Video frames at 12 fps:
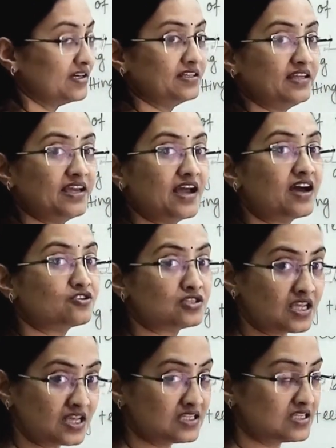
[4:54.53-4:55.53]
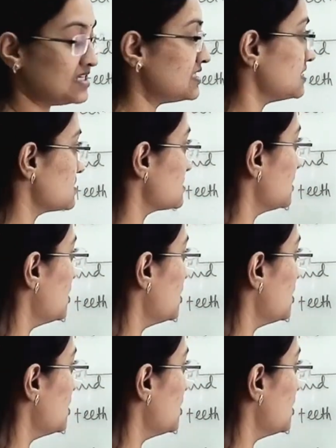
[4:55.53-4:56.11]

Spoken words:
They are incisors.